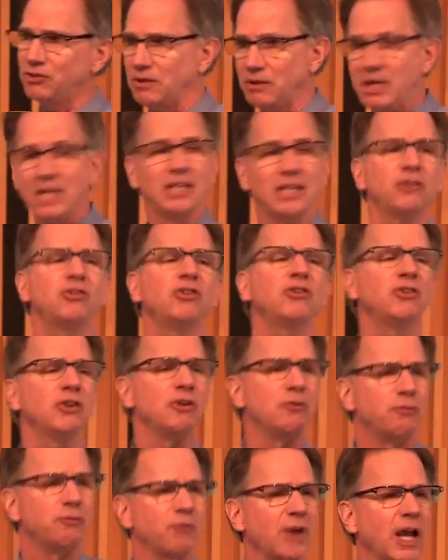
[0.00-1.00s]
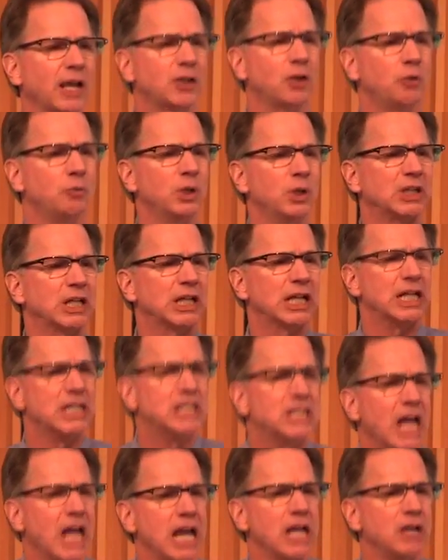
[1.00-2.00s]
infected with the
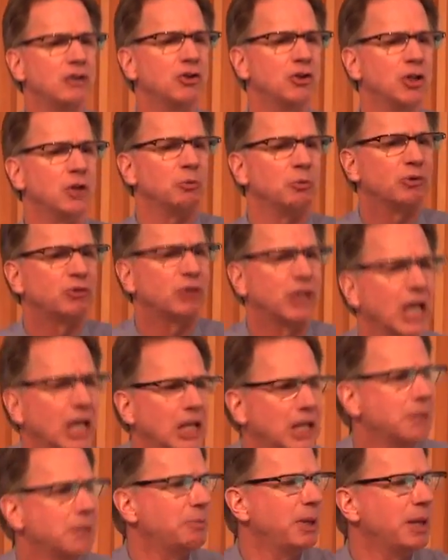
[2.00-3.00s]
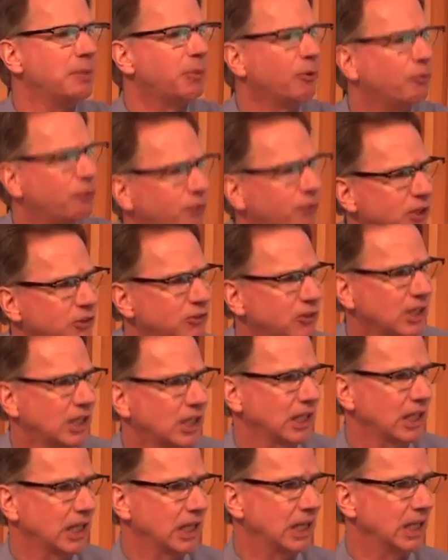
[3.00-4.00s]
contagion that was killing people
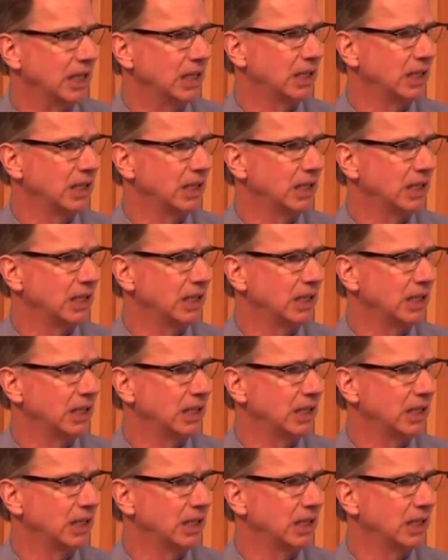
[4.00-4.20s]
physically.